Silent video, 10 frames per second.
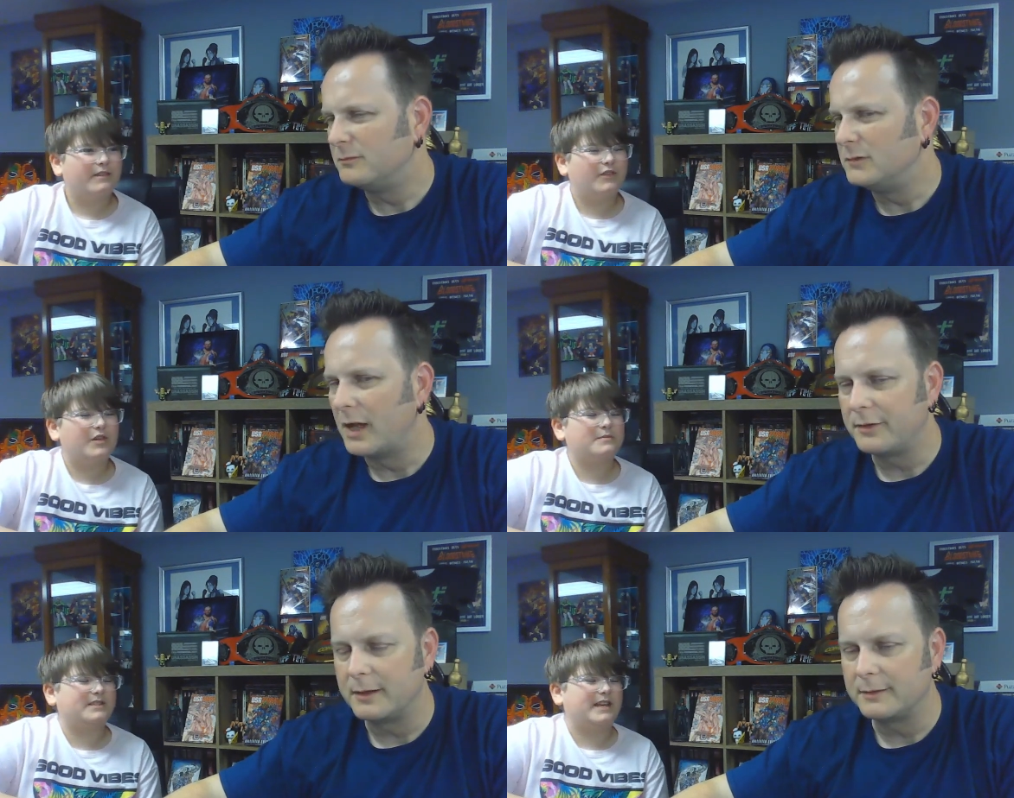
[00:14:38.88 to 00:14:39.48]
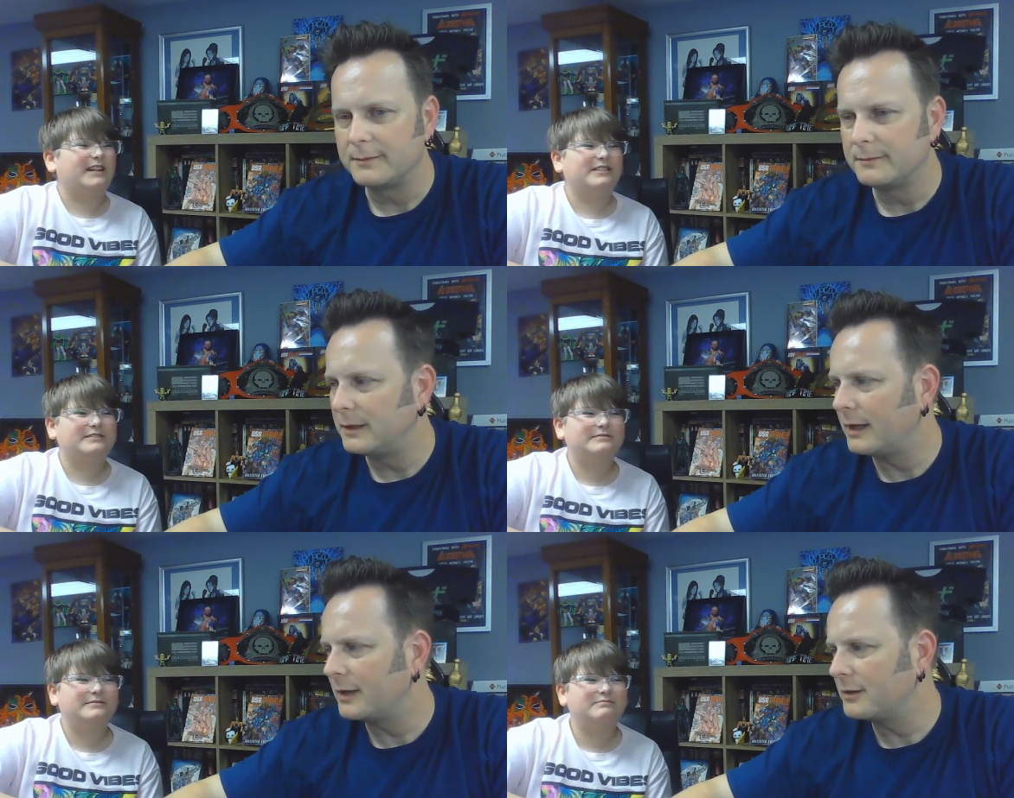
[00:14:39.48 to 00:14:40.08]
Speaker 1: nothing. Thumbs down.
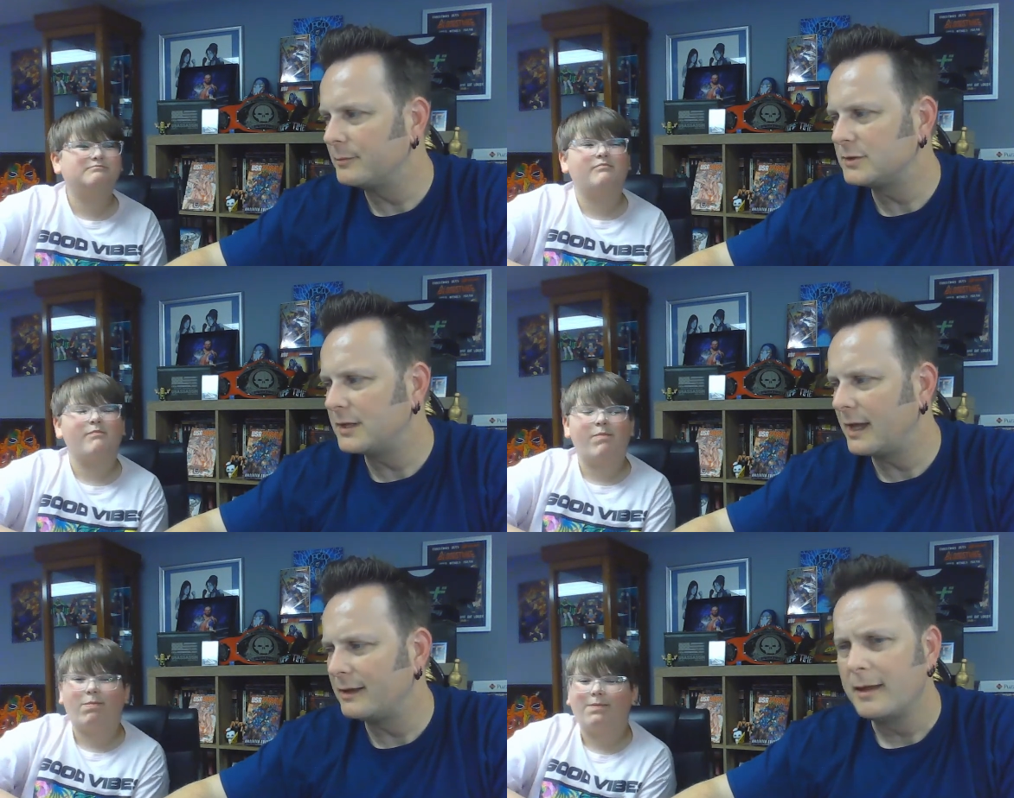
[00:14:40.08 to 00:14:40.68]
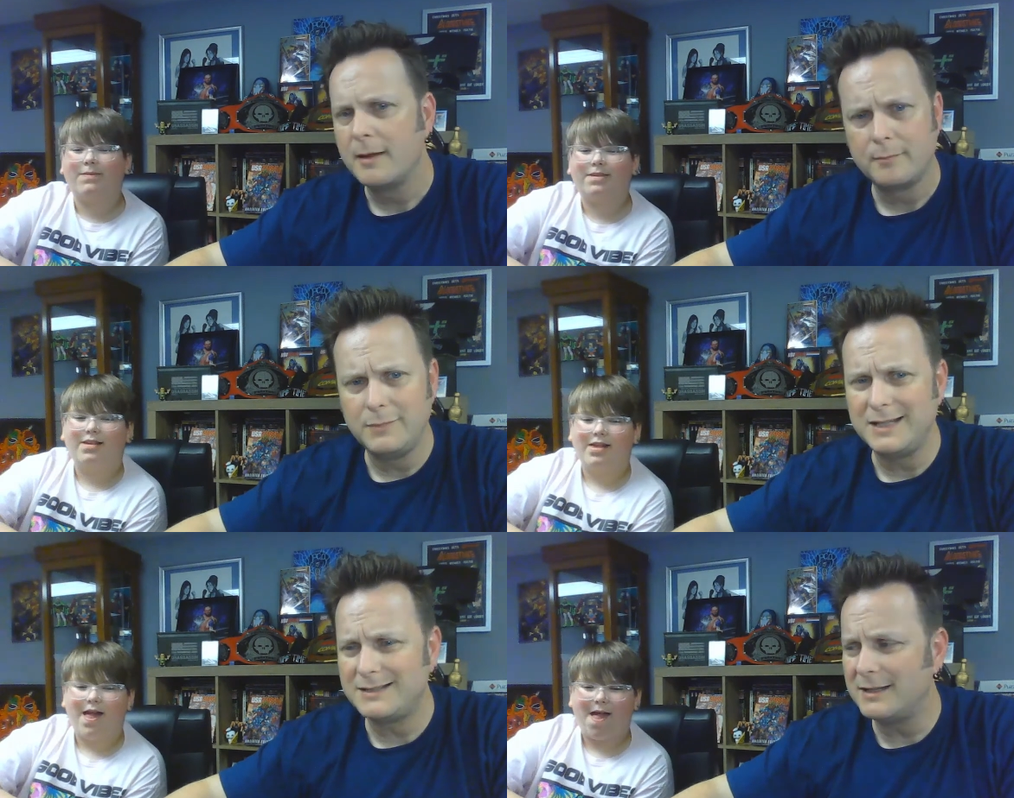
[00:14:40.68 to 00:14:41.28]
Yeah, thumbs down.
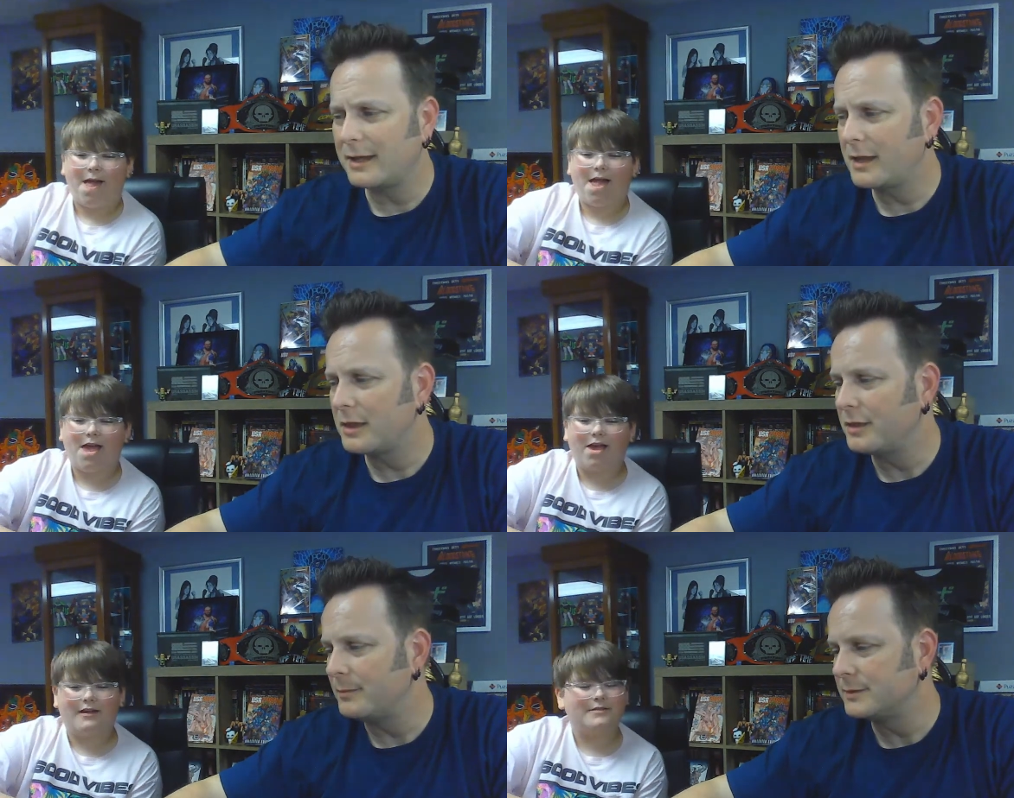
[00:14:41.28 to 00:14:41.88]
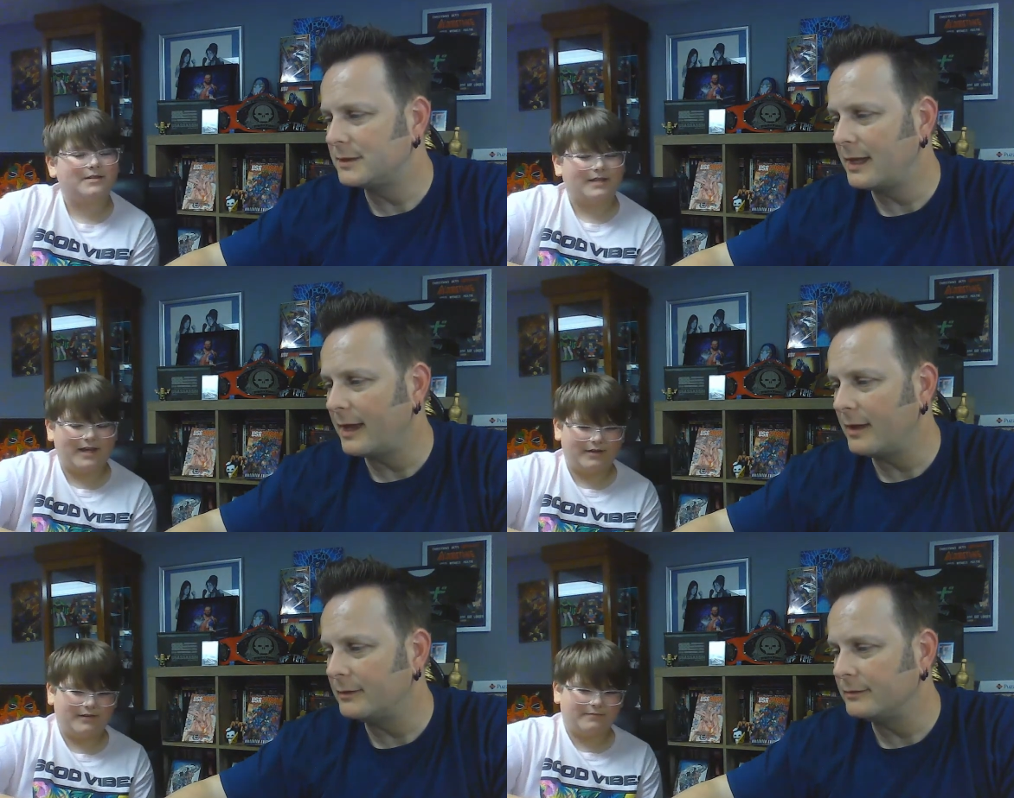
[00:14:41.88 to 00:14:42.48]
Meat stick, thumbs
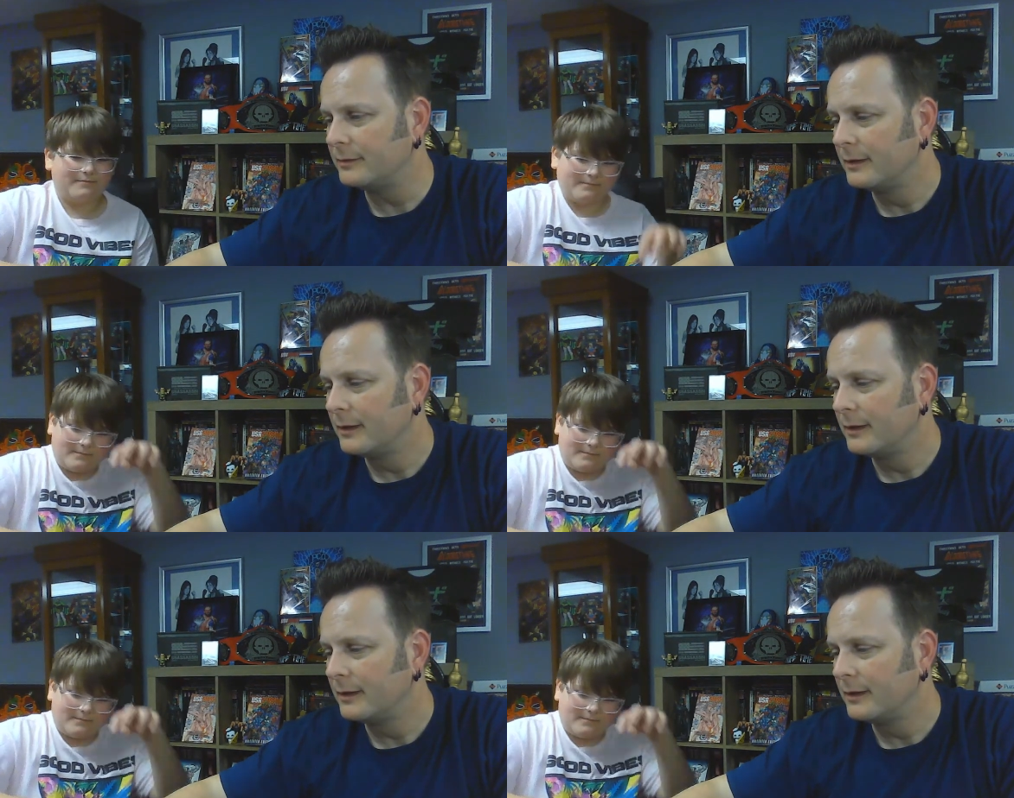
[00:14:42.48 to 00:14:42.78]
down.